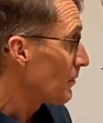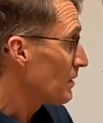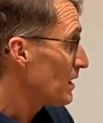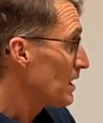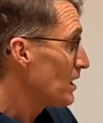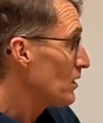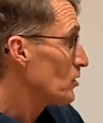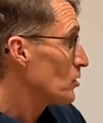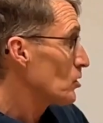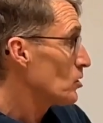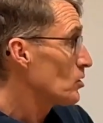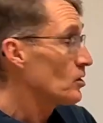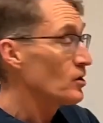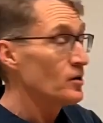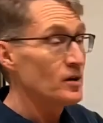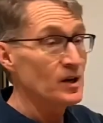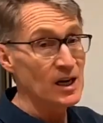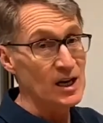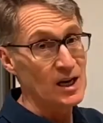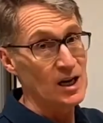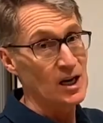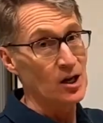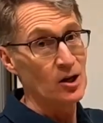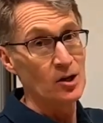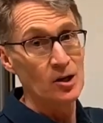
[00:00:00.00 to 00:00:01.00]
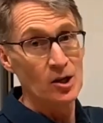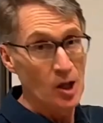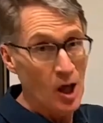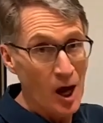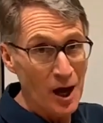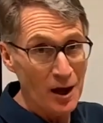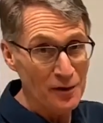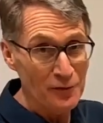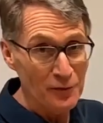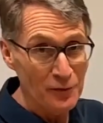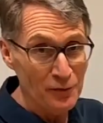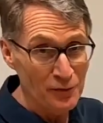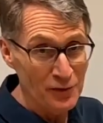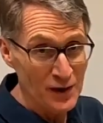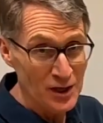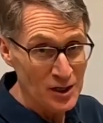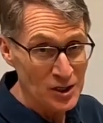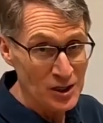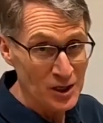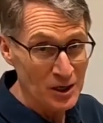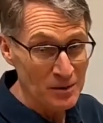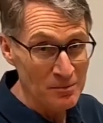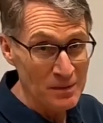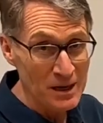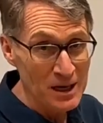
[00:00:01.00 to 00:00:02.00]
either eating a lot of
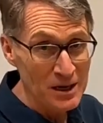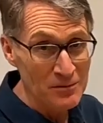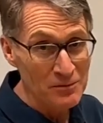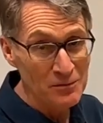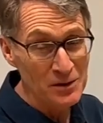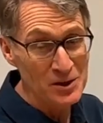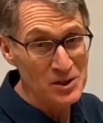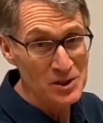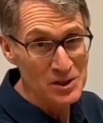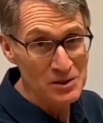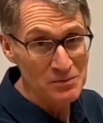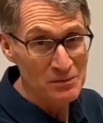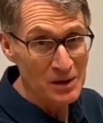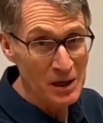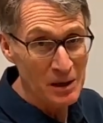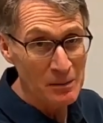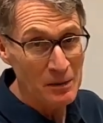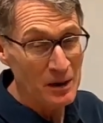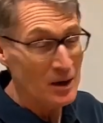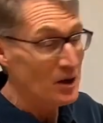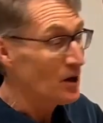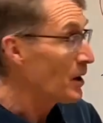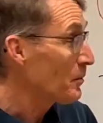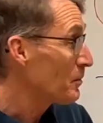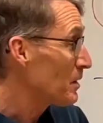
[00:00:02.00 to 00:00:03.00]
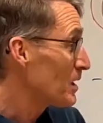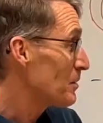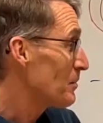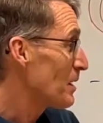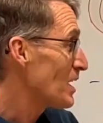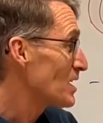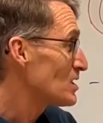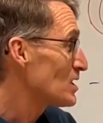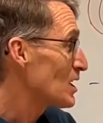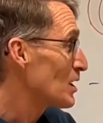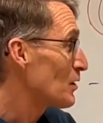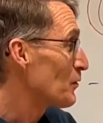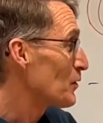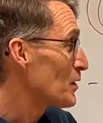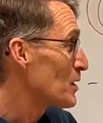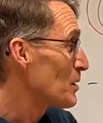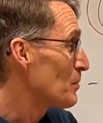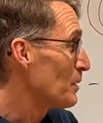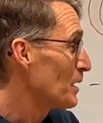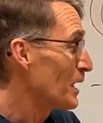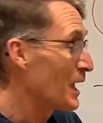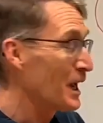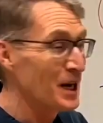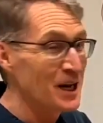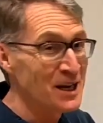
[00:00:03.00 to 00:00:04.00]
fish and meat, which may not be the best thing for the
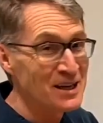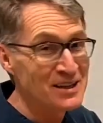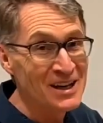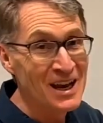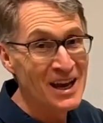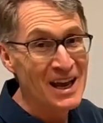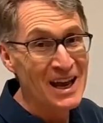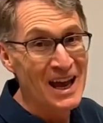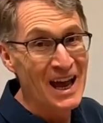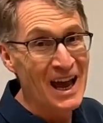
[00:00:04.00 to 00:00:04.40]
planet.